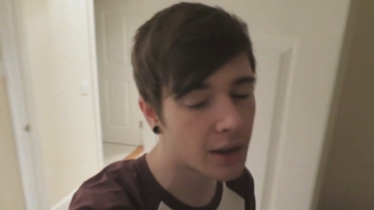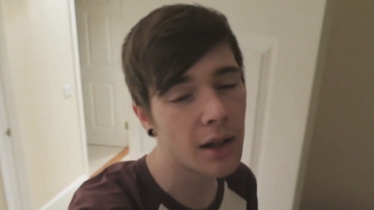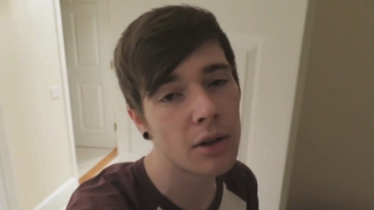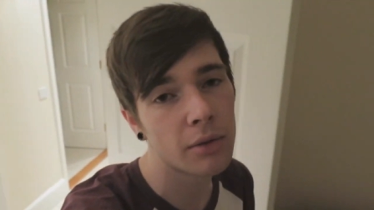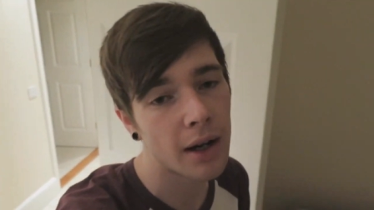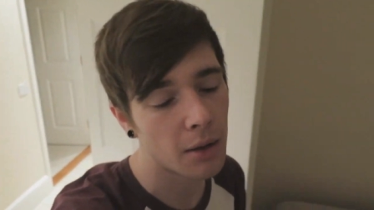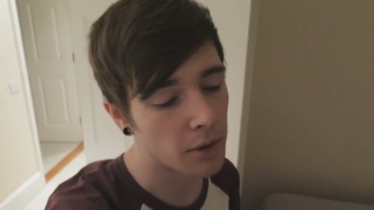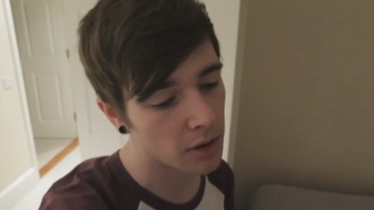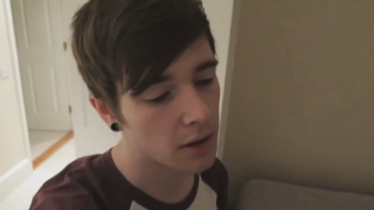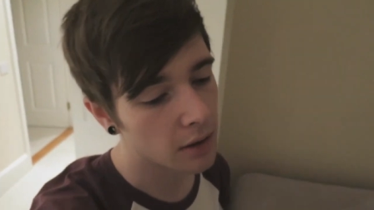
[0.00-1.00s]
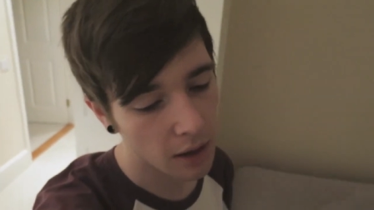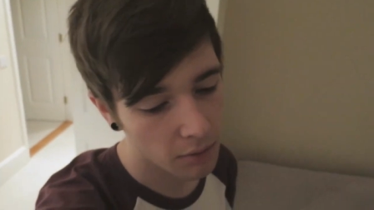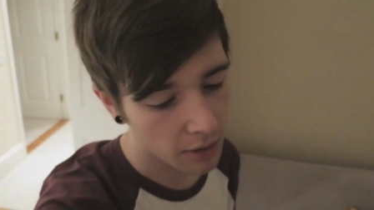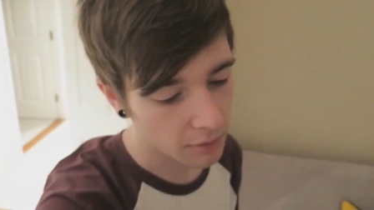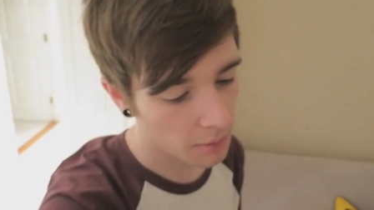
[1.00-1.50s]
clean already. We just need to
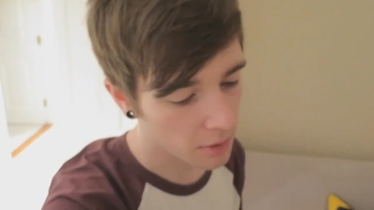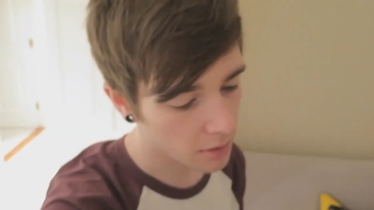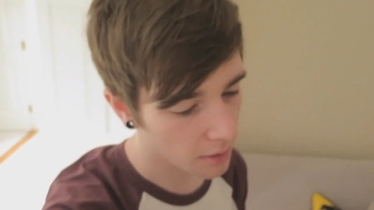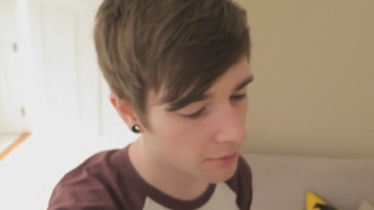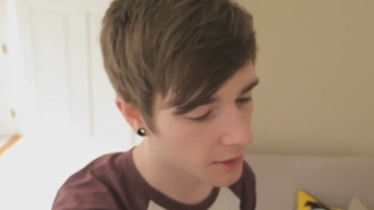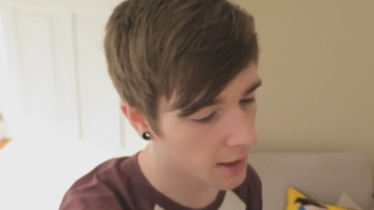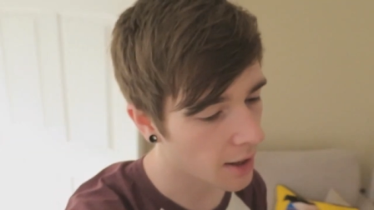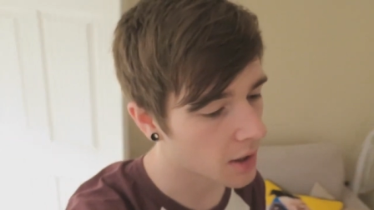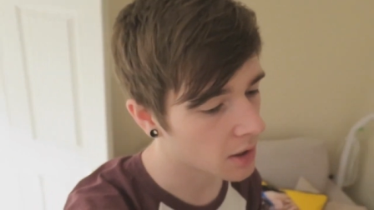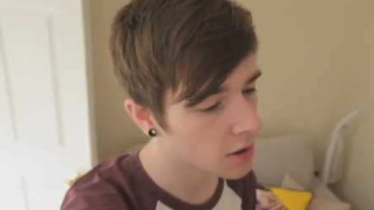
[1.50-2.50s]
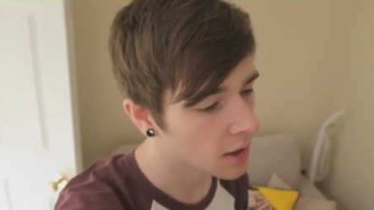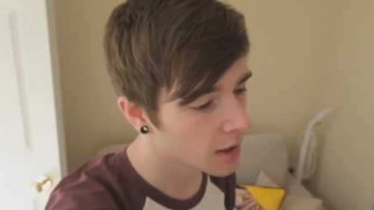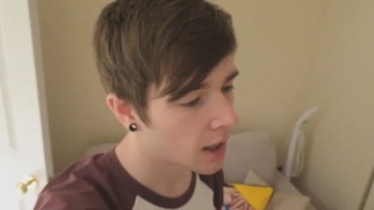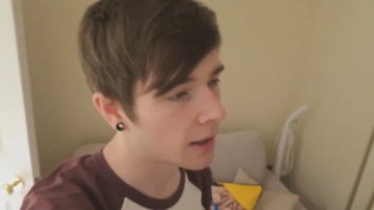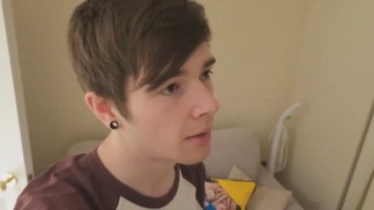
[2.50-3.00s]
get rid of some of the stuff in the garage.
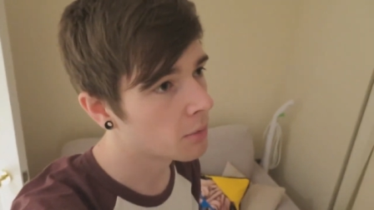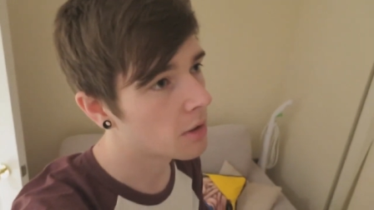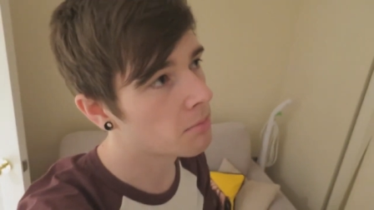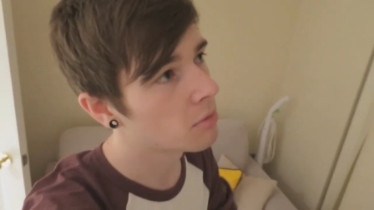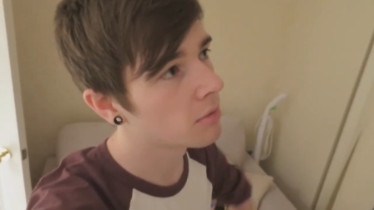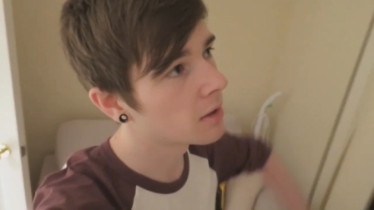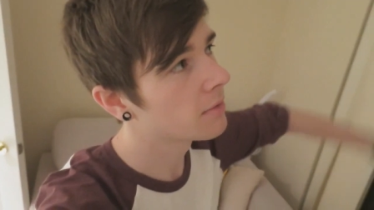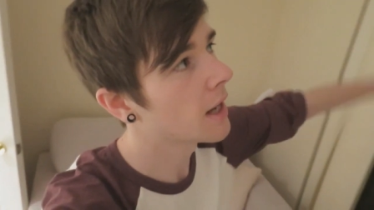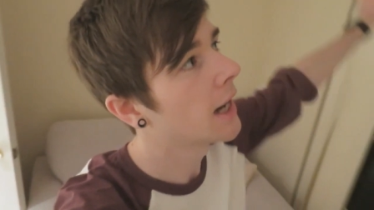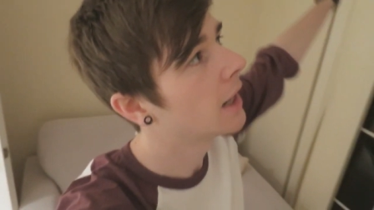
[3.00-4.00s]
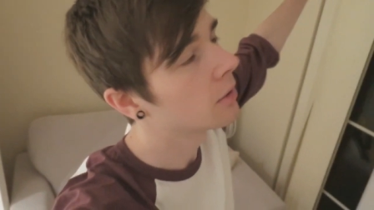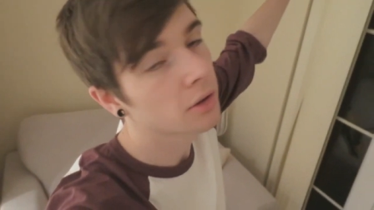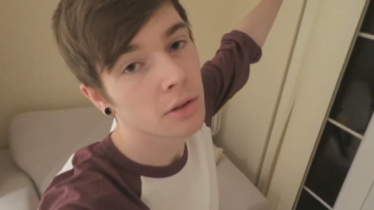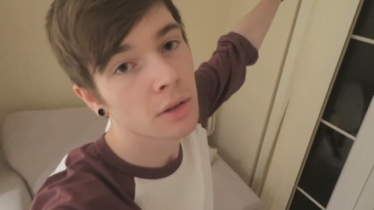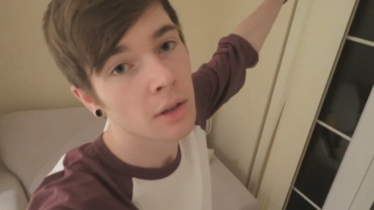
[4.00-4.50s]
And then we can be rid of that
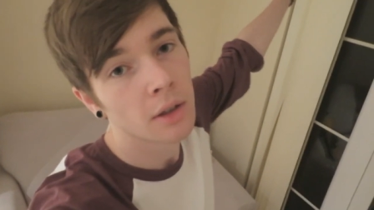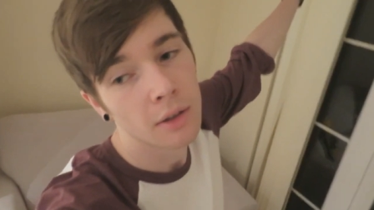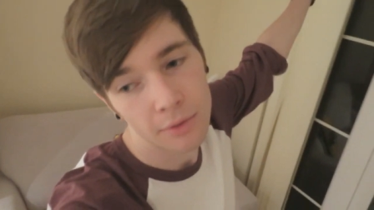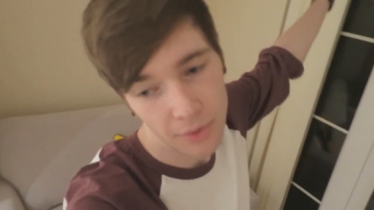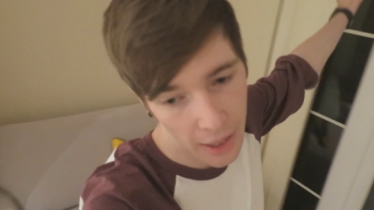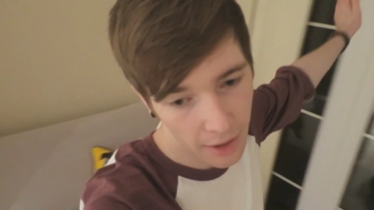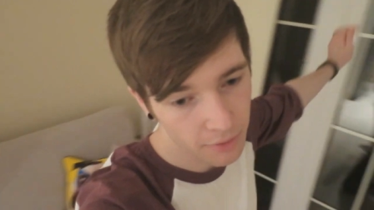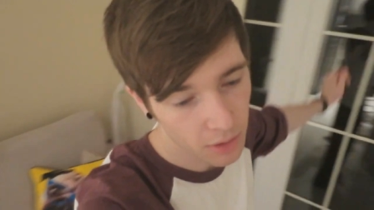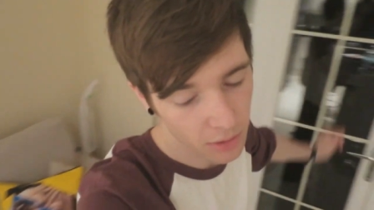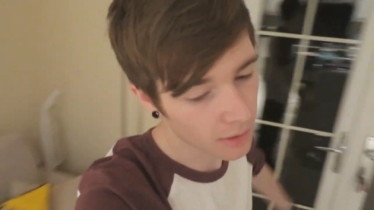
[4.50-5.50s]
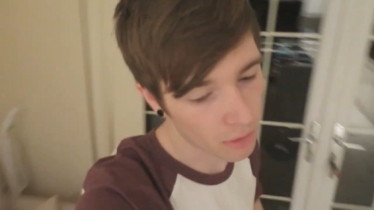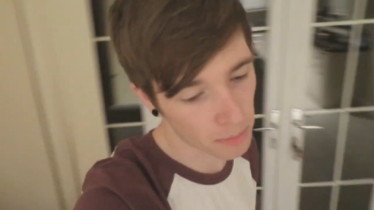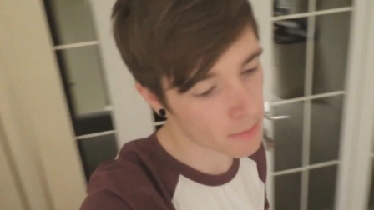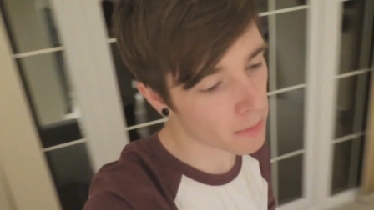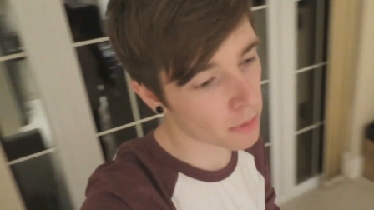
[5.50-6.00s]
house forever, because they've
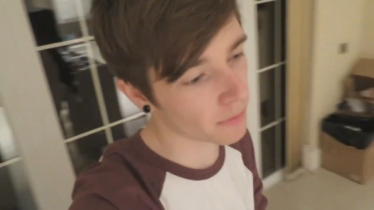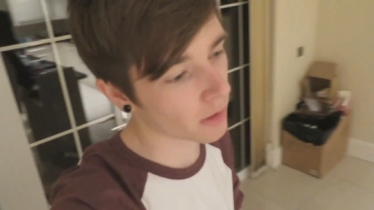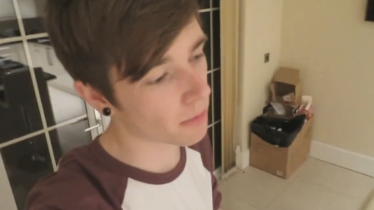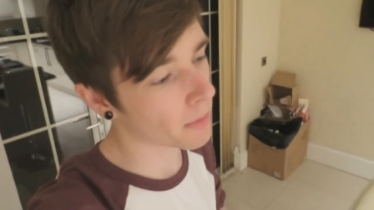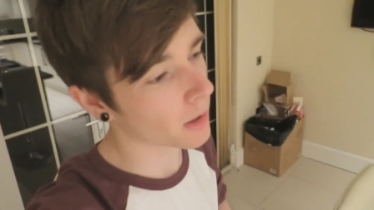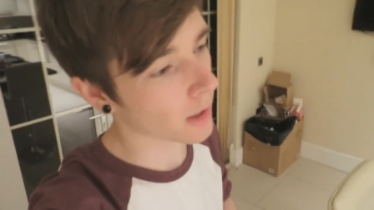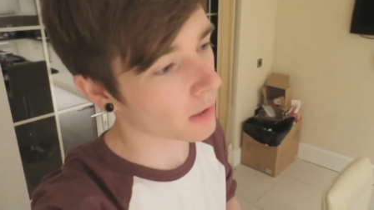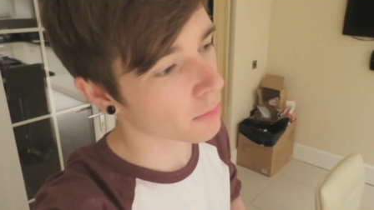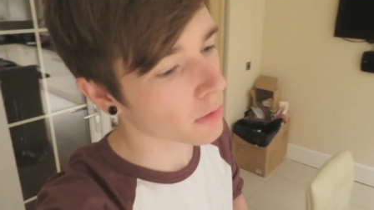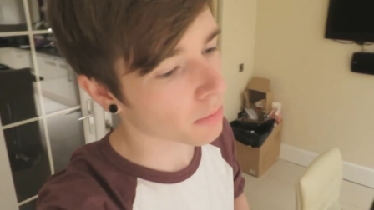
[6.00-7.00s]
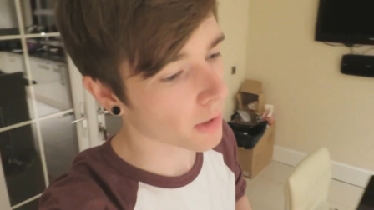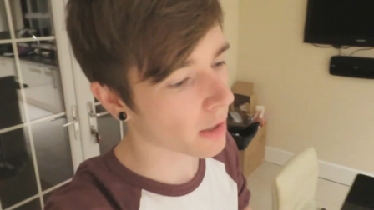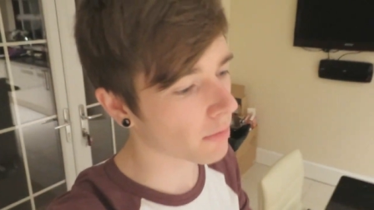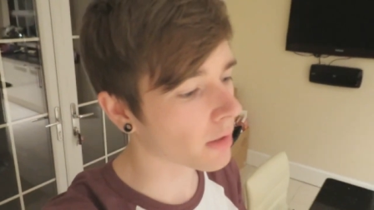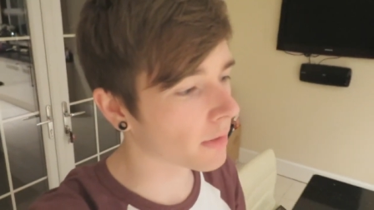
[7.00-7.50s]
got people moving in on Monday, so we just want to
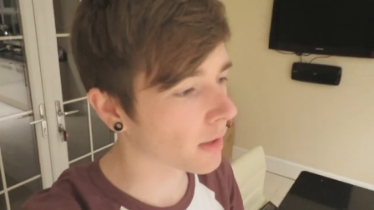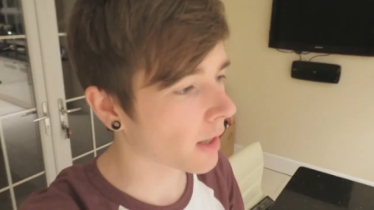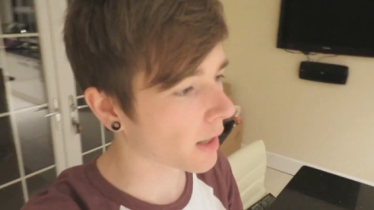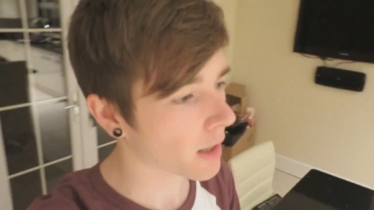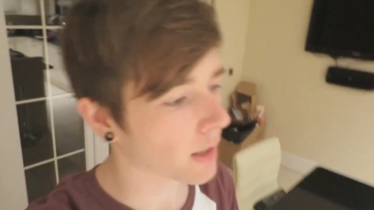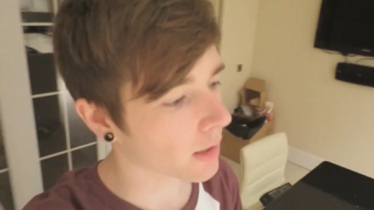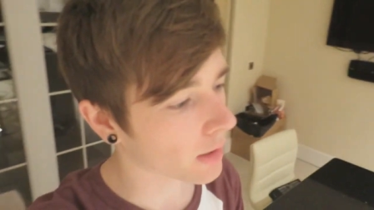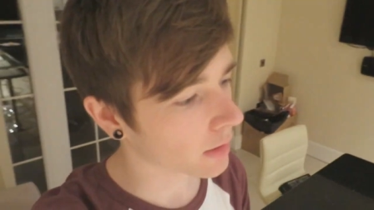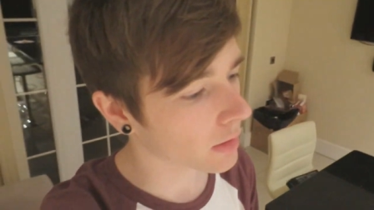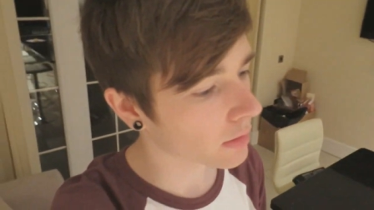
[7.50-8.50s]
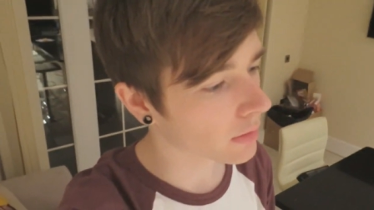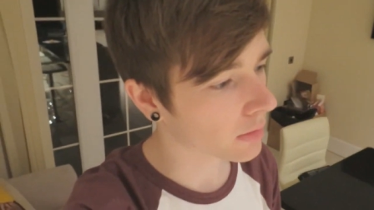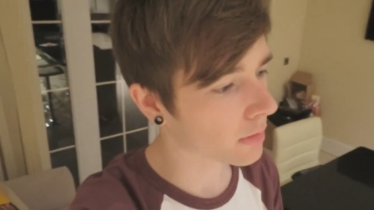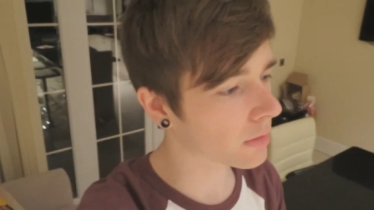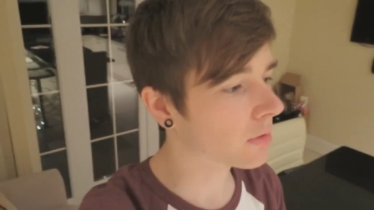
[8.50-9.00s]
get rid of it and
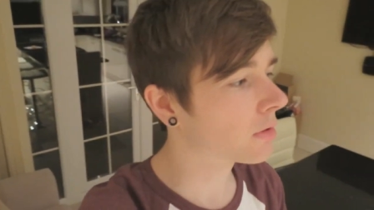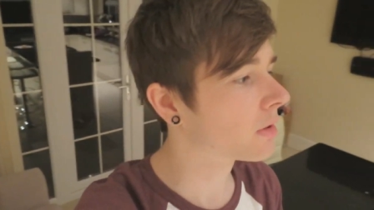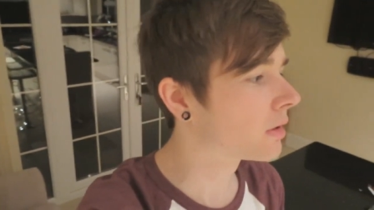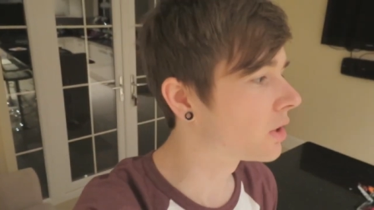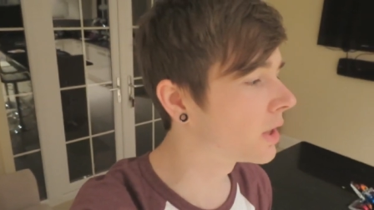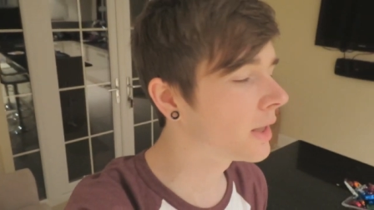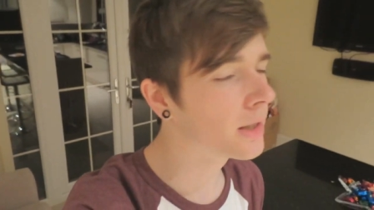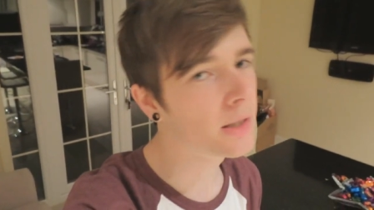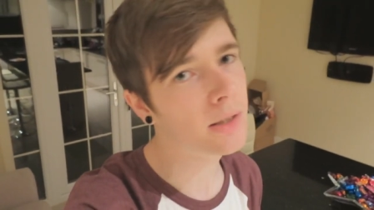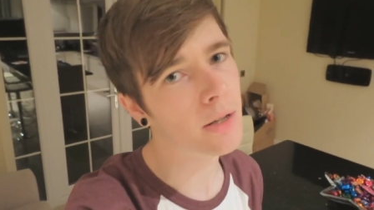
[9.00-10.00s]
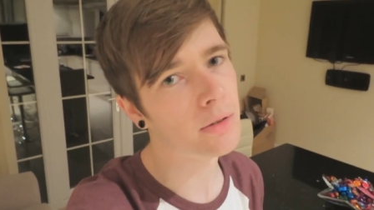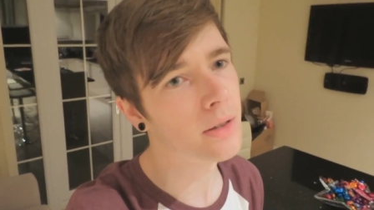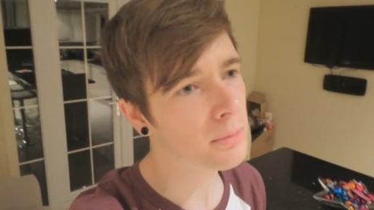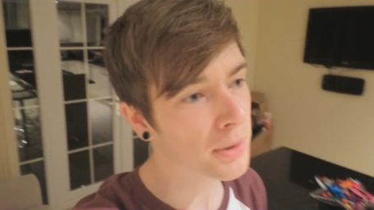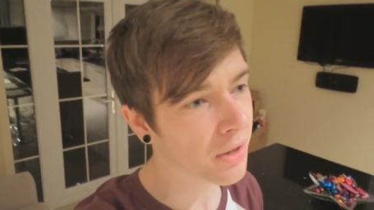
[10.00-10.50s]
just chill in this house
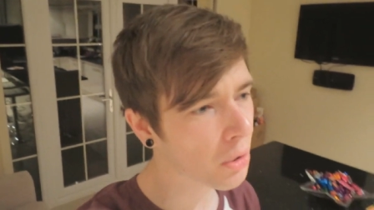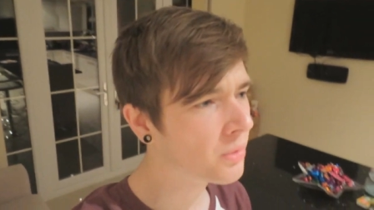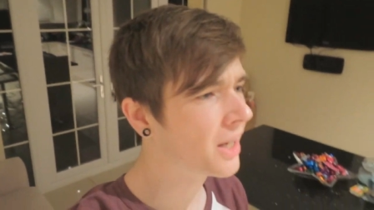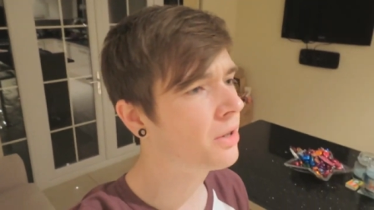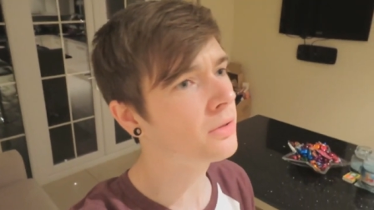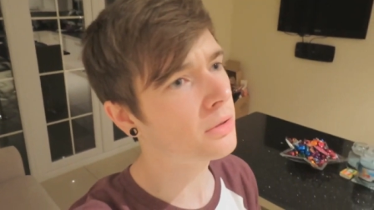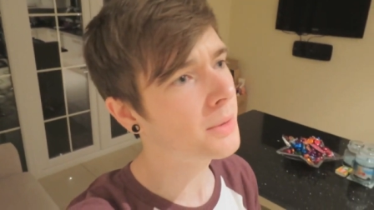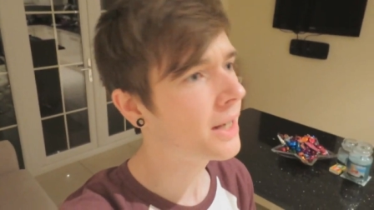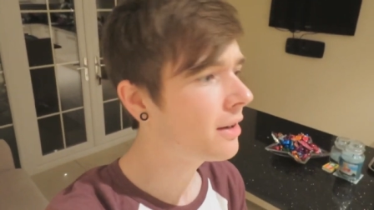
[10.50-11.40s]
and this be the only house that we